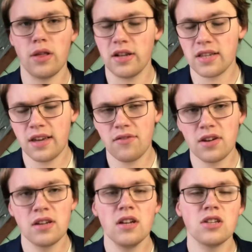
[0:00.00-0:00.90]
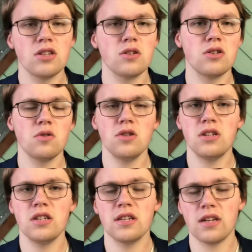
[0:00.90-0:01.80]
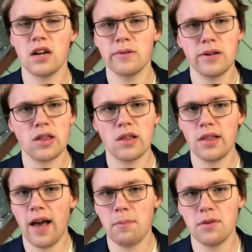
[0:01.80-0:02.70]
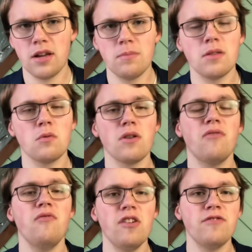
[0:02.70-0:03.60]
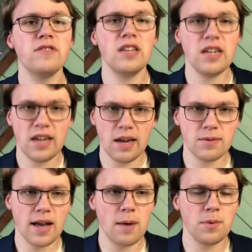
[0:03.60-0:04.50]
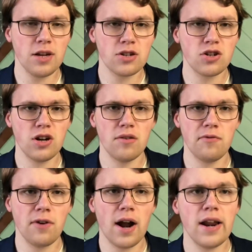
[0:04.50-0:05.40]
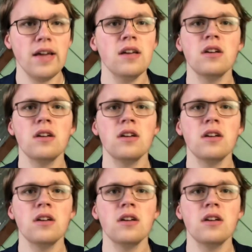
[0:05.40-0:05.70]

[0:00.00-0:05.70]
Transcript: Thanksgiving, so there's no need to just talk about anything that happened there. But there were 15 games that happened yesterday on Friday,